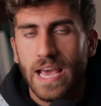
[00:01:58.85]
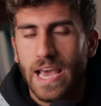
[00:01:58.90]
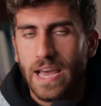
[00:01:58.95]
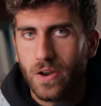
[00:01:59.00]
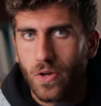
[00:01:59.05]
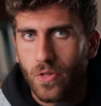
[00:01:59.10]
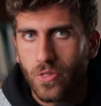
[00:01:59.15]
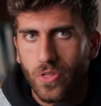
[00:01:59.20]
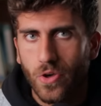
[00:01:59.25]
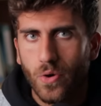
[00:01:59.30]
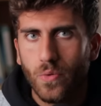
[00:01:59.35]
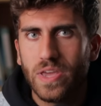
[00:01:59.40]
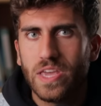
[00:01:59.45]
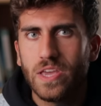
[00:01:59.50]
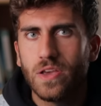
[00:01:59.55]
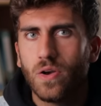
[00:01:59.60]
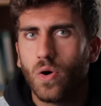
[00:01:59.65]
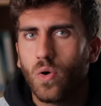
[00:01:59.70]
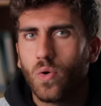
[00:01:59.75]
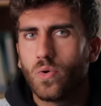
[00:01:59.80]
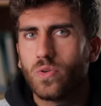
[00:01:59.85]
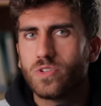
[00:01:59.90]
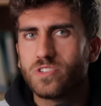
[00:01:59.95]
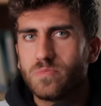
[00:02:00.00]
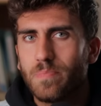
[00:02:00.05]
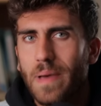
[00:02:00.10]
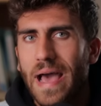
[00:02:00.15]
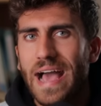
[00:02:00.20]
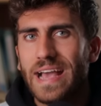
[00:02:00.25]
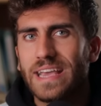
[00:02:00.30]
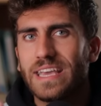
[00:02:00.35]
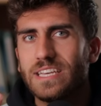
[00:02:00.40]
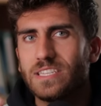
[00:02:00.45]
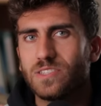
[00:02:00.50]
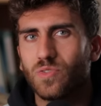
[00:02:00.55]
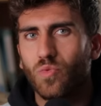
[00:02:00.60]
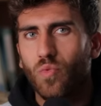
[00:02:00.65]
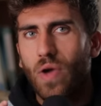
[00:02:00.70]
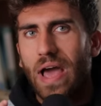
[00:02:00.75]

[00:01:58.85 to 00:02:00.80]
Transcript: And although he holds back his